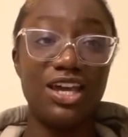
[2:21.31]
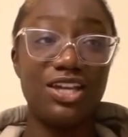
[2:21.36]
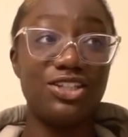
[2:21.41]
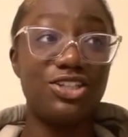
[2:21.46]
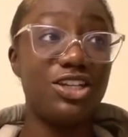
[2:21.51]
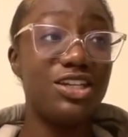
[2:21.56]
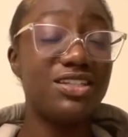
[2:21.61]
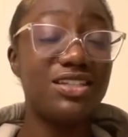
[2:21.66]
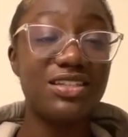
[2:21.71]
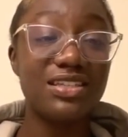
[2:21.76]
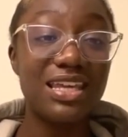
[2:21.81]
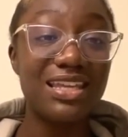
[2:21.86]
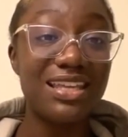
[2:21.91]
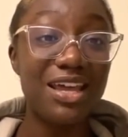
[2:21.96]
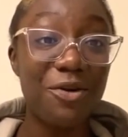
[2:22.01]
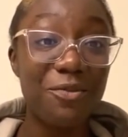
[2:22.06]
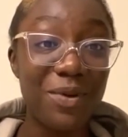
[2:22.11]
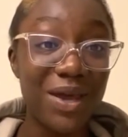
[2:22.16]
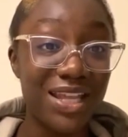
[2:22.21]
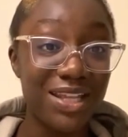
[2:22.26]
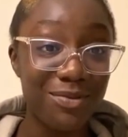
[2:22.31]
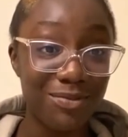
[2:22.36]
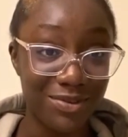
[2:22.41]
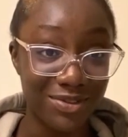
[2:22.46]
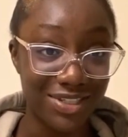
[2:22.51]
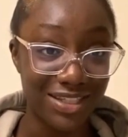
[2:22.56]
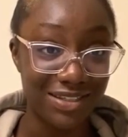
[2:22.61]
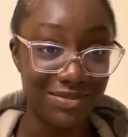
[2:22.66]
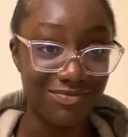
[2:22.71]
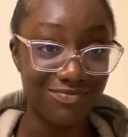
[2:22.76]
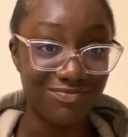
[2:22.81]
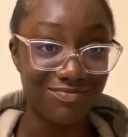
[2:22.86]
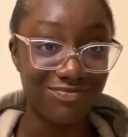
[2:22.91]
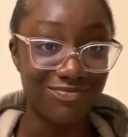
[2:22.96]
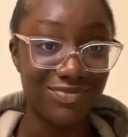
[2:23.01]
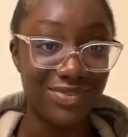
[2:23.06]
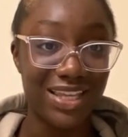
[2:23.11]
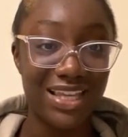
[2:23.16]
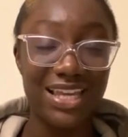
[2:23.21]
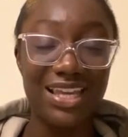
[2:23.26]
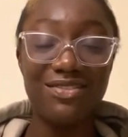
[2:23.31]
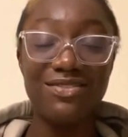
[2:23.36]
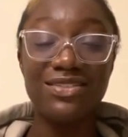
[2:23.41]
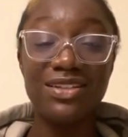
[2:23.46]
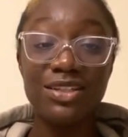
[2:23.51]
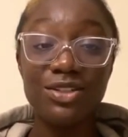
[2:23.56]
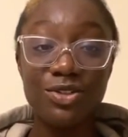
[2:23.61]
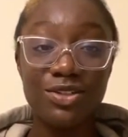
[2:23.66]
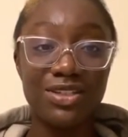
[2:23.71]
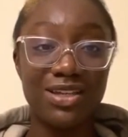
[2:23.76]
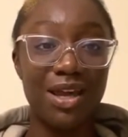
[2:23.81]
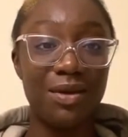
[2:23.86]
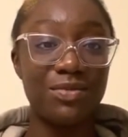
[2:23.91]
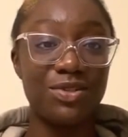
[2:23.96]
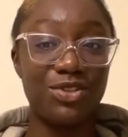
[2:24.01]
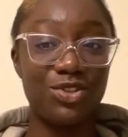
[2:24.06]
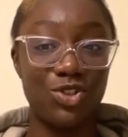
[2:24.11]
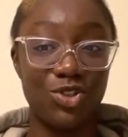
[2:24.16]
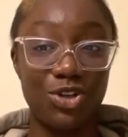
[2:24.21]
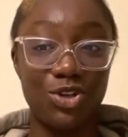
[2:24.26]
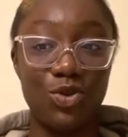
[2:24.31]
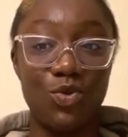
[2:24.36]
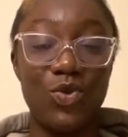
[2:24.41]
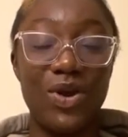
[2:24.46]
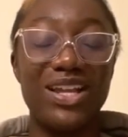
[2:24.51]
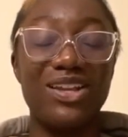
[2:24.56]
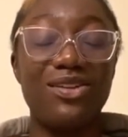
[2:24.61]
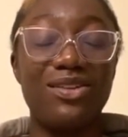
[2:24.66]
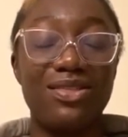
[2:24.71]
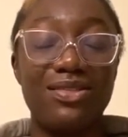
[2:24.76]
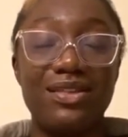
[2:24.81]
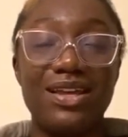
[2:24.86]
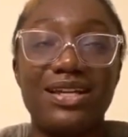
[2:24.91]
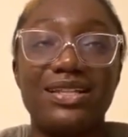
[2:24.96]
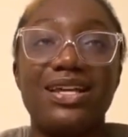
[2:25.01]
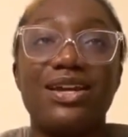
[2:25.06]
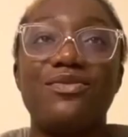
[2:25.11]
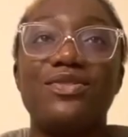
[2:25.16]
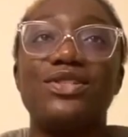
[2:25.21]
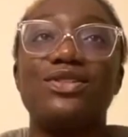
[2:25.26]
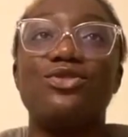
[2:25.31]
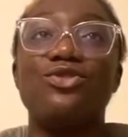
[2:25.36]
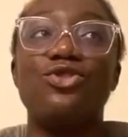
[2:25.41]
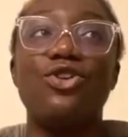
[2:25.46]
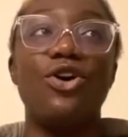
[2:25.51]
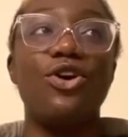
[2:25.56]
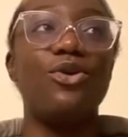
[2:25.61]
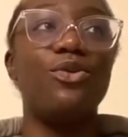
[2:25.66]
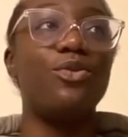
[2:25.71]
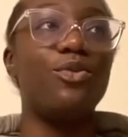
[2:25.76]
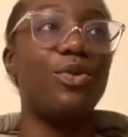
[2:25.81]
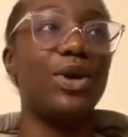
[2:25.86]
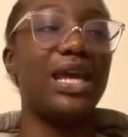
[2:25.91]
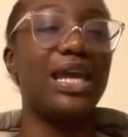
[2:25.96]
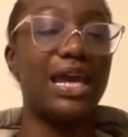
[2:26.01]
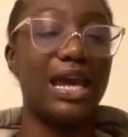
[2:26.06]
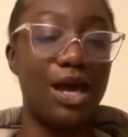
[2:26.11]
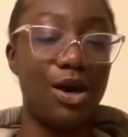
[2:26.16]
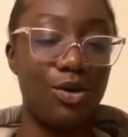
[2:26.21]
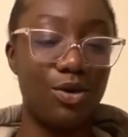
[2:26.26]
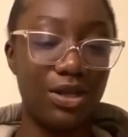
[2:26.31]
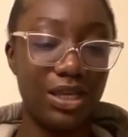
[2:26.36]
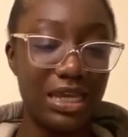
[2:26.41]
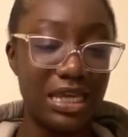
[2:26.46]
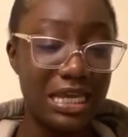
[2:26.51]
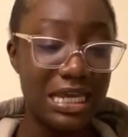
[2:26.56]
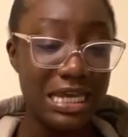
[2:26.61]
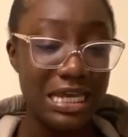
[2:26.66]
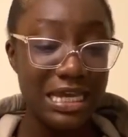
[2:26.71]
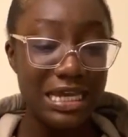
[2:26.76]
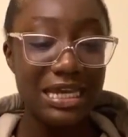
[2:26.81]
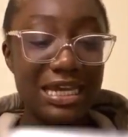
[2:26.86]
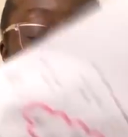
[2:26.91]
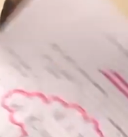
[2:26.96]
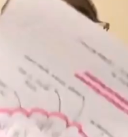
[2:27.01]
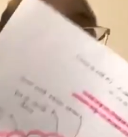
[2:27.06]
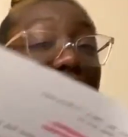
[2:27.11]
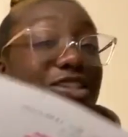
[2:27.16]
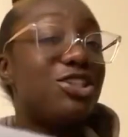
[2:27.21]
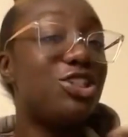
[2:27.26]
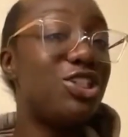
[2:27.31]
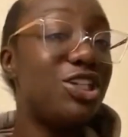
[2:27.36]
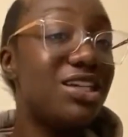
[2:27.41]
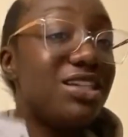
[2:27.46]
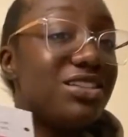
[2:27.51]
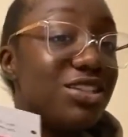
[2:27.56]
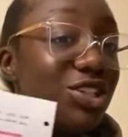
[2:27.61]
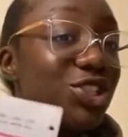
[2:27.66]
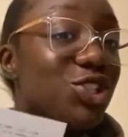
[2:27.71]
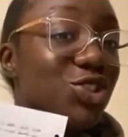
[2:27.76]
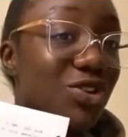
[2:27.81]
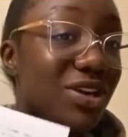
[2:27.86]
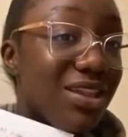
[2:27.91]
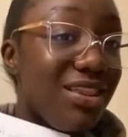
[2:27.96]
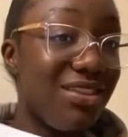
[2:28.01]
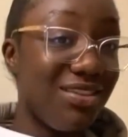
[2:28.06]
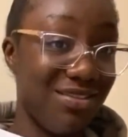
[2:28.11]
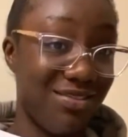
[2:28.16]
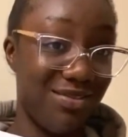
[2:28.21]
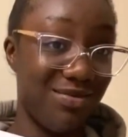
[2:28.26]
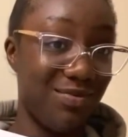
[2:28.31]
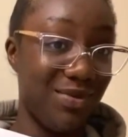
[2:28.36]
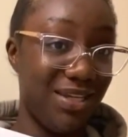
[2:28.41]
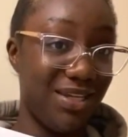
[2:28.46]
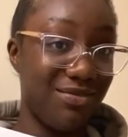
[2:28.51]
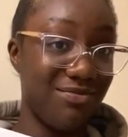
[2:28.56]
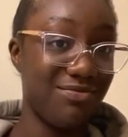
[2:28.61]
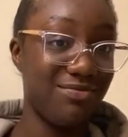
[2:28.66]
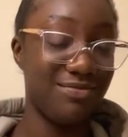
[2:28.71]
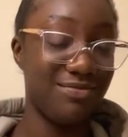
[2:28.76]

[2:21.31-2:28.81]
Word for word: Jesus can help anybody, even in your times of struggle where you think there is no way out. Jesus strengthens me.